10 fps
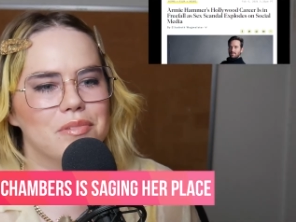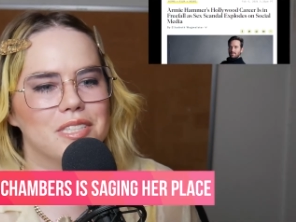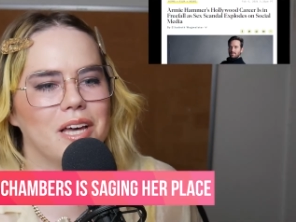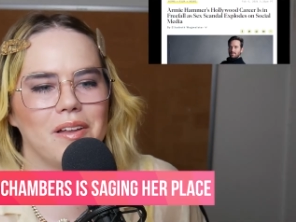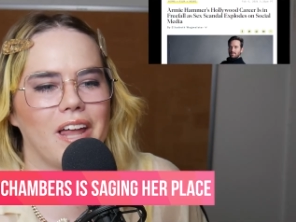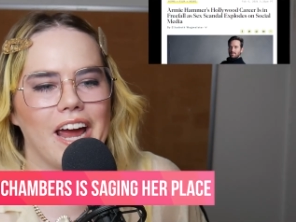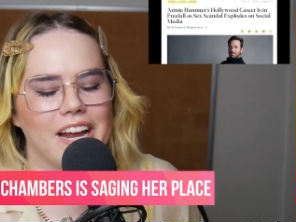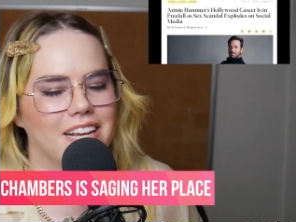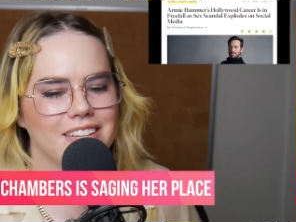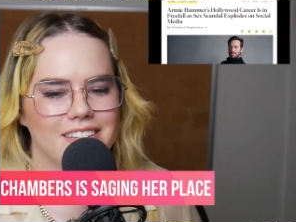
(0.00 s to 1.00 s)
so
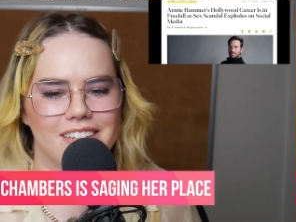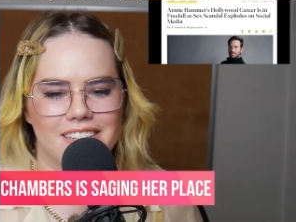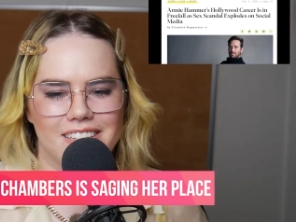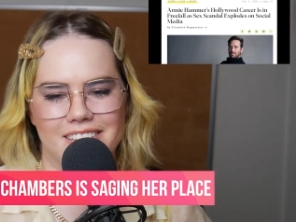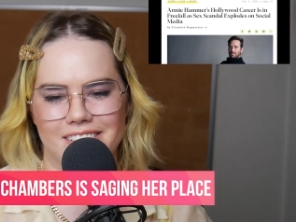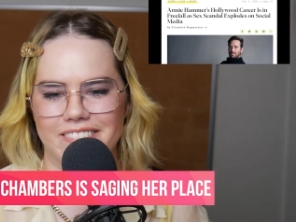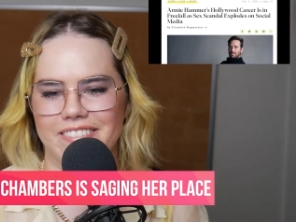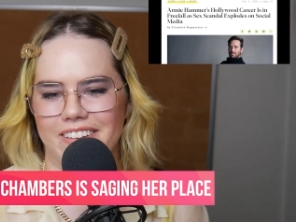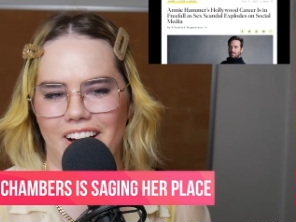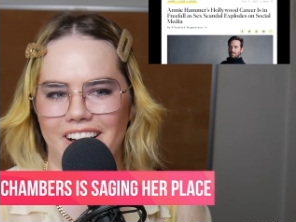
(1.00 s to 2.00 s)
like,
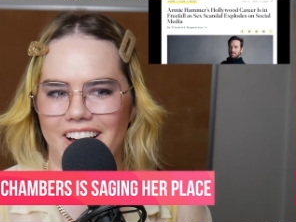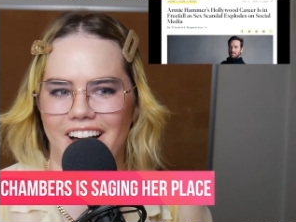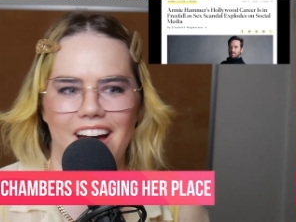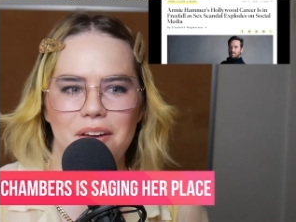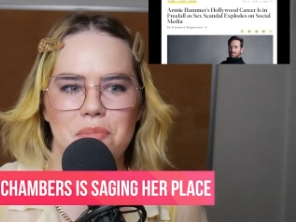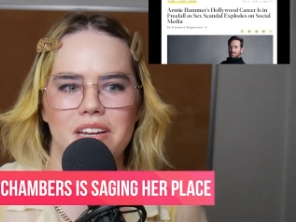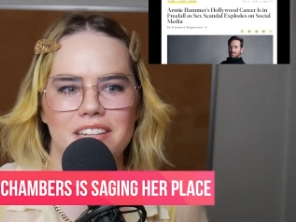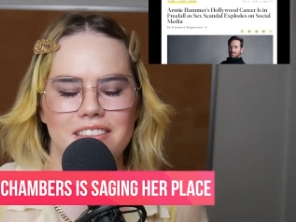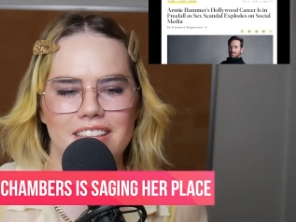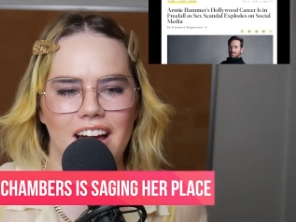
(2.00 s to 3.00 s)
I
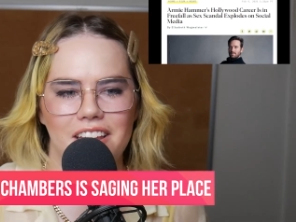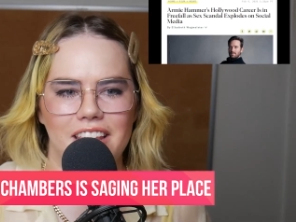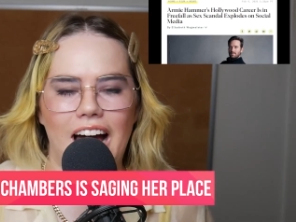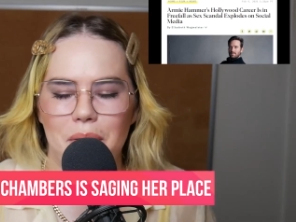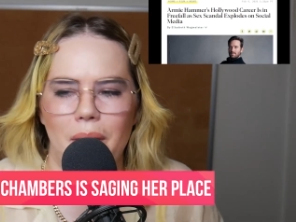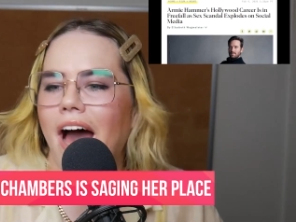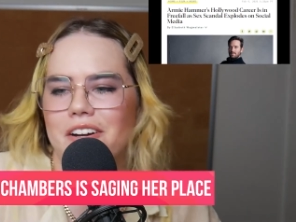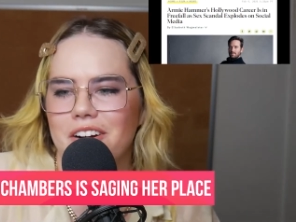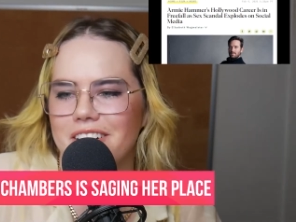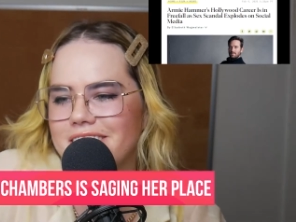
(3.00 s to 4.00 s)
mean that that
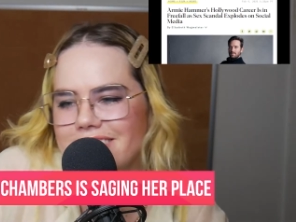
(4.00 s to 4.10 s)
matters,